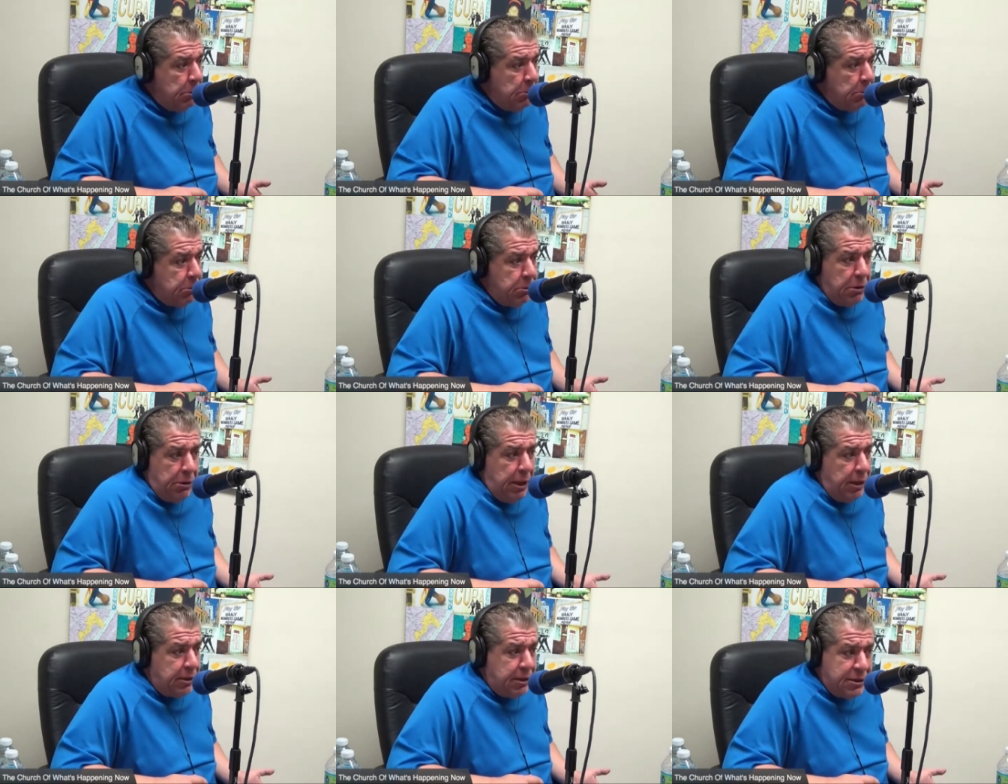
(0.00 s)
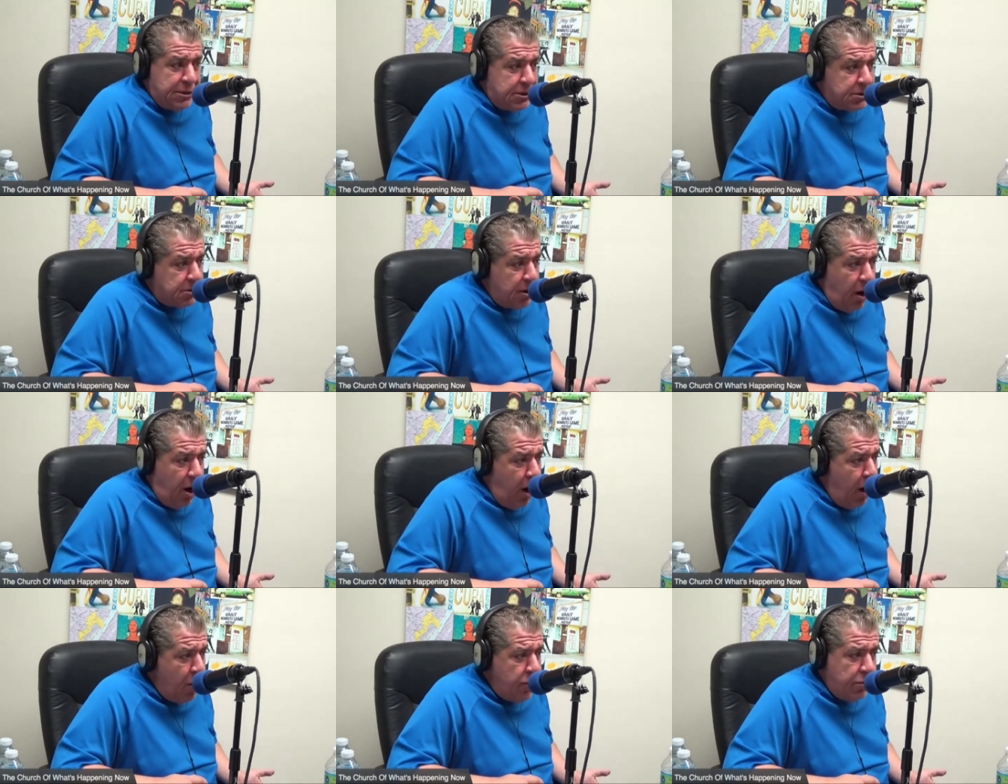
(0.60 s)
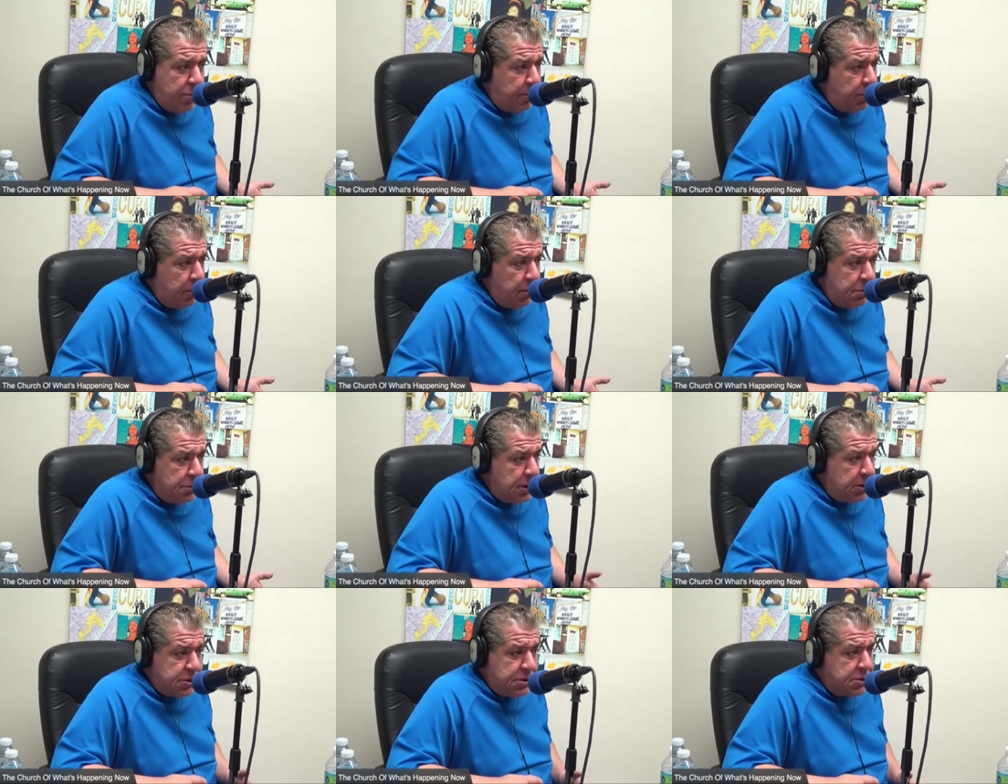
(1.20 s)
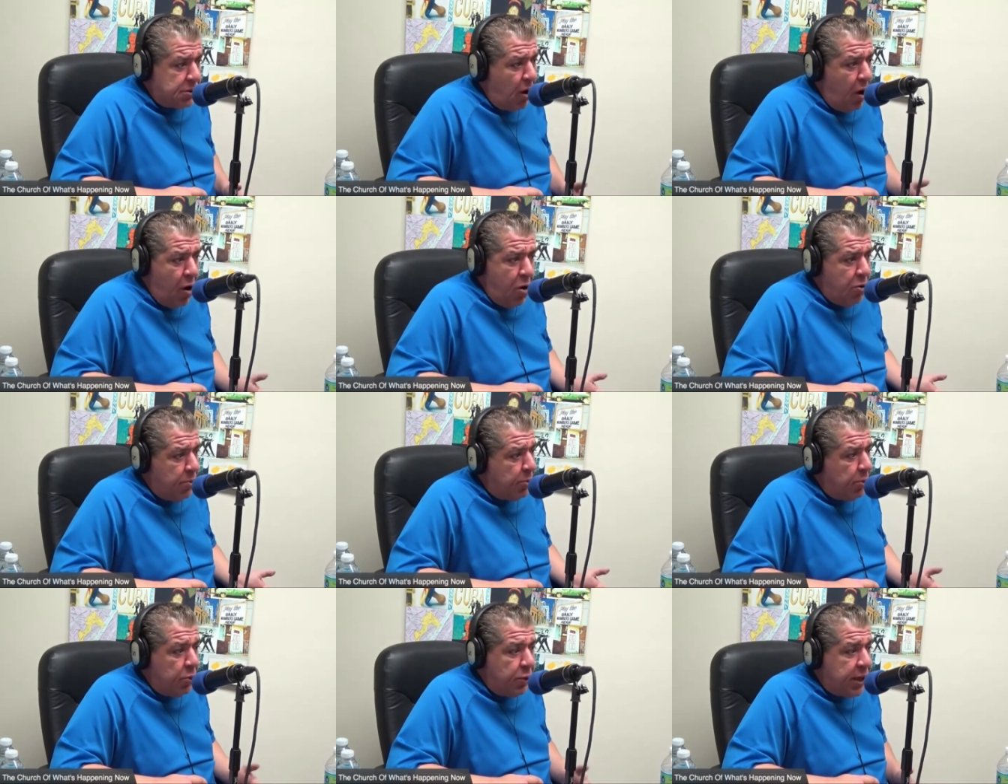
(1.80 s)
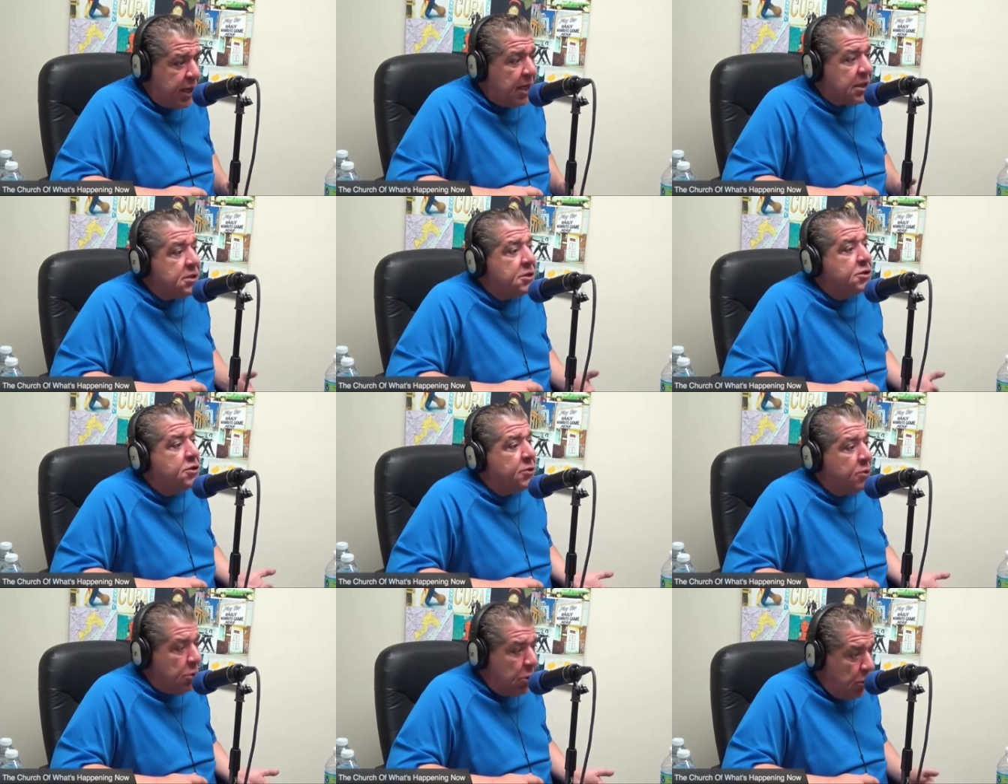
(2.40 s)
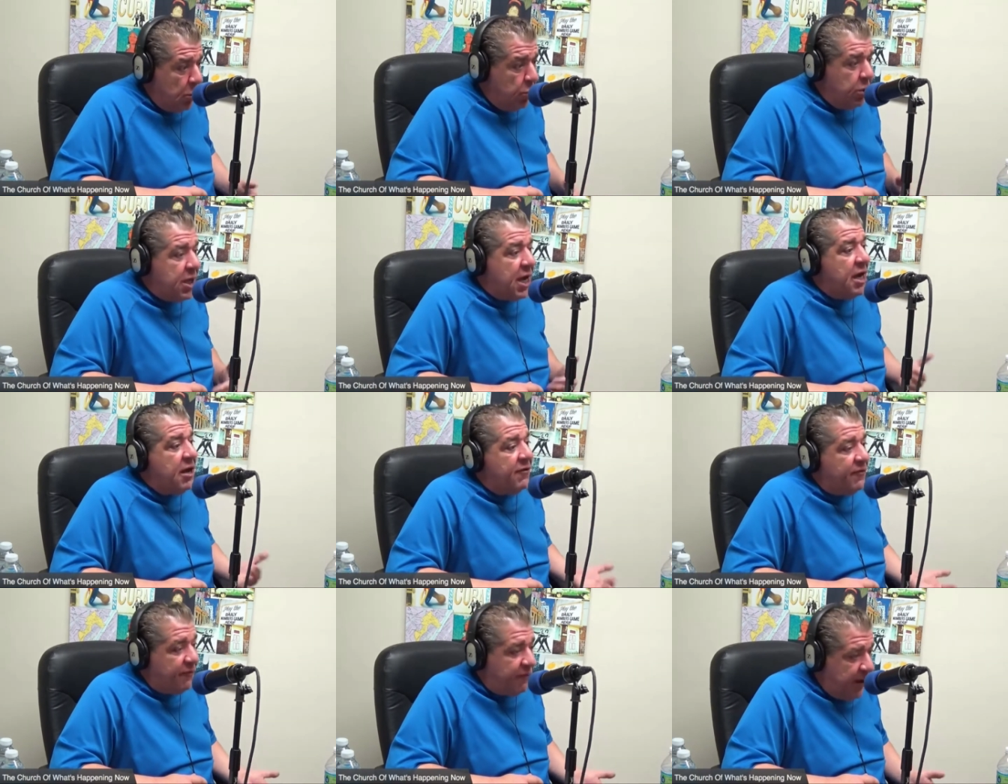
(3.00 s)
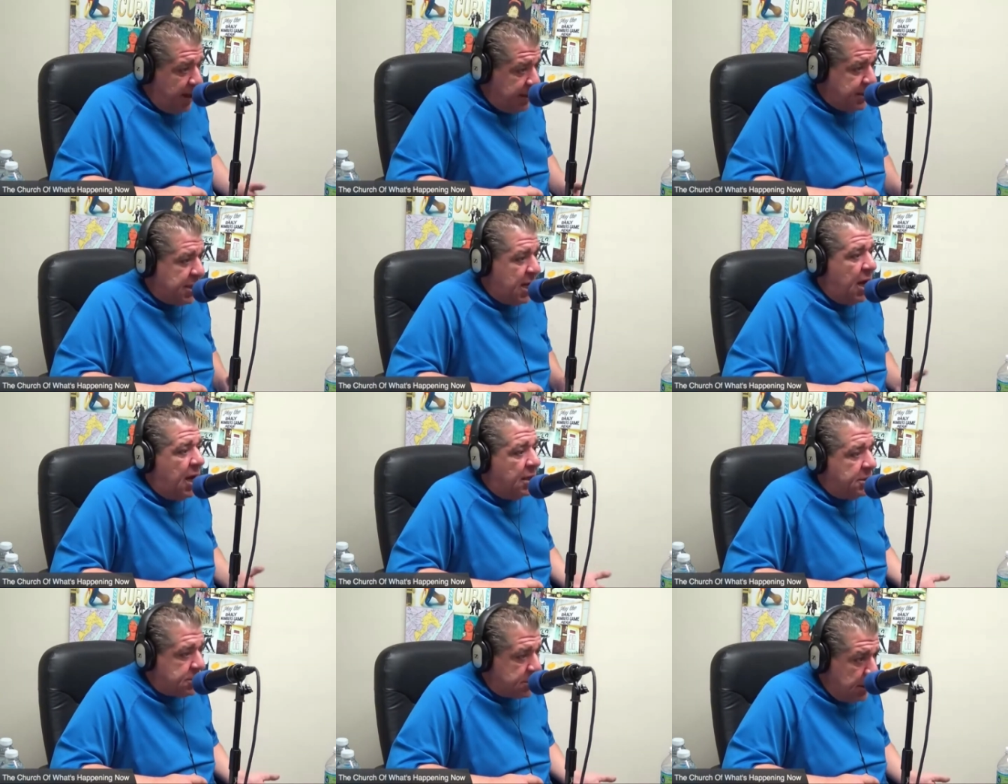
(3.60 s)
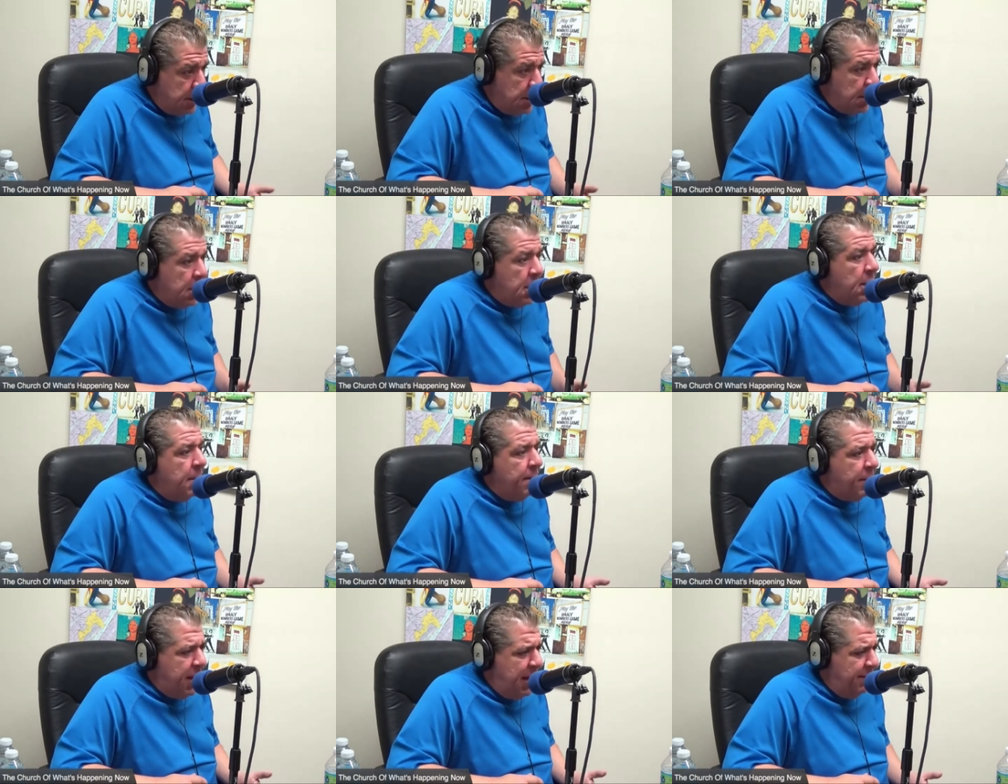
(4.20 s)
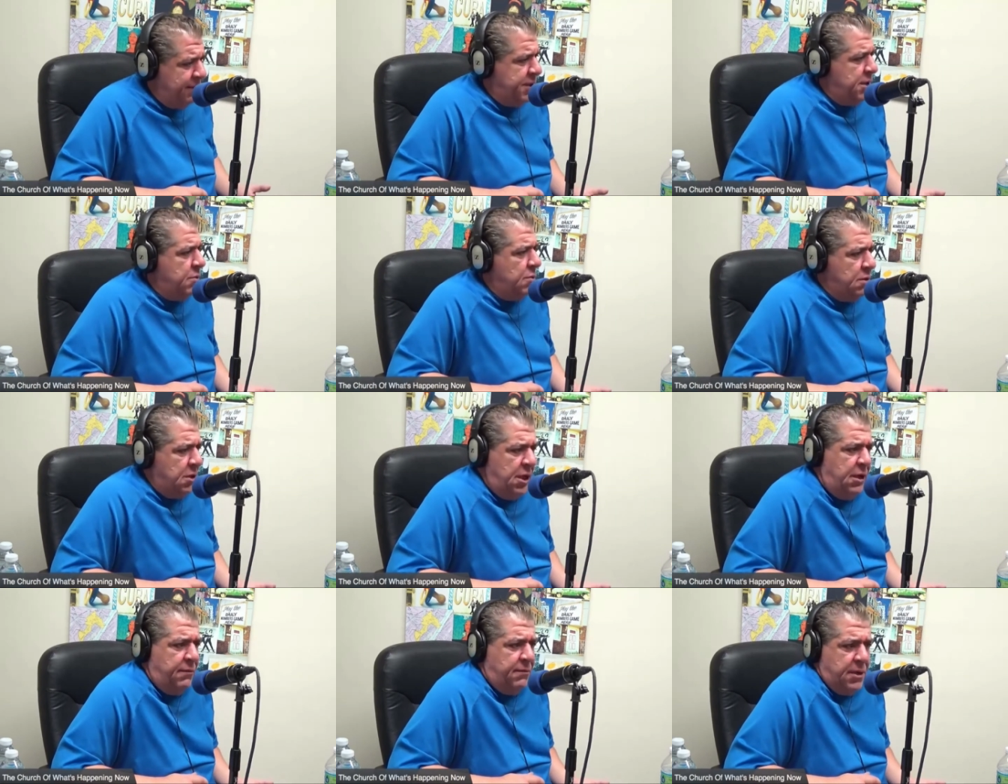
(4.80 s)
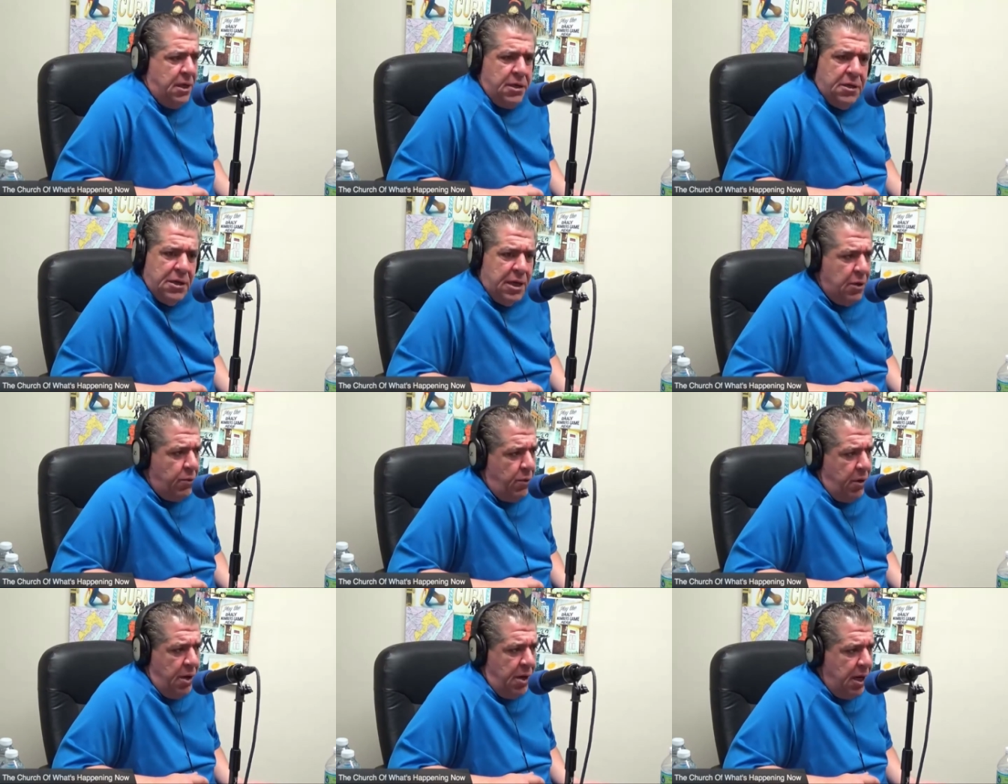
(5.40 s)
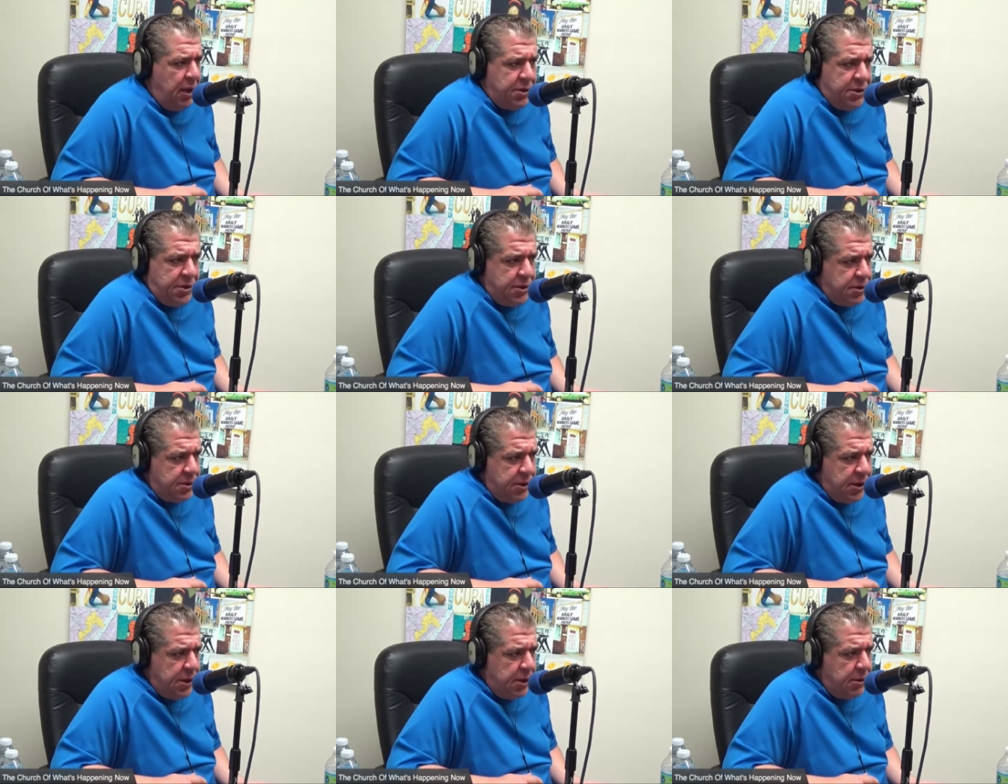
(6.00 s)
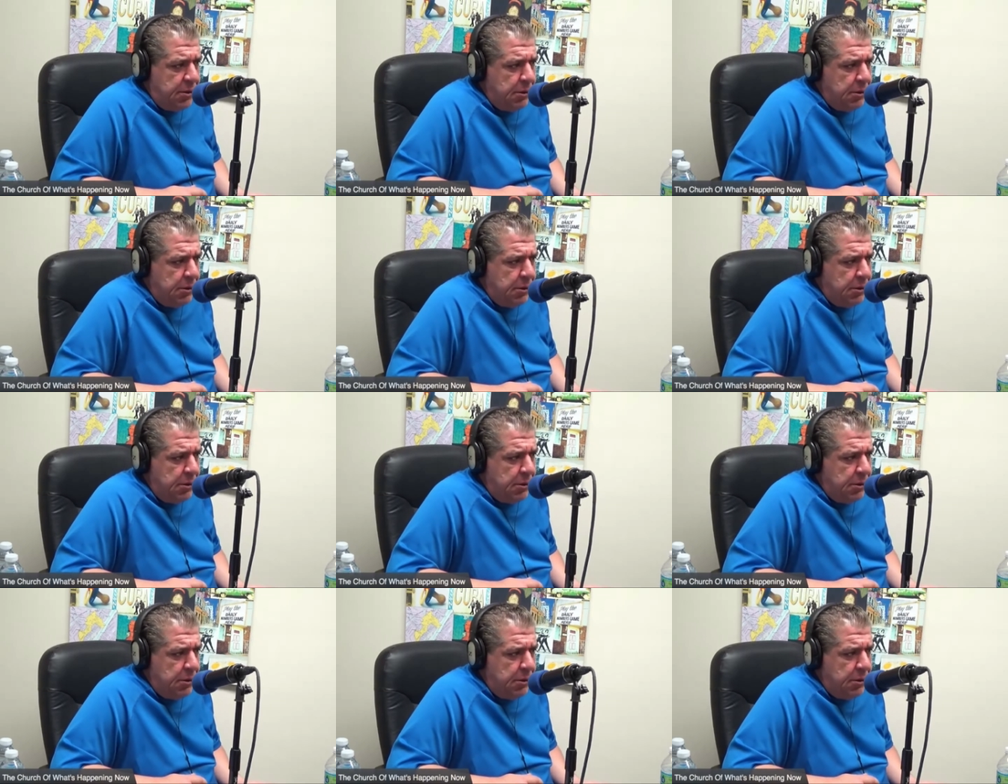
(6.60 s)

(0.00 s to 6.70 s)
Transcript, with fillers: You're like, this is horrible. This is horrible. We get we get it fed to us but after you leave there, you're like, what did I just see?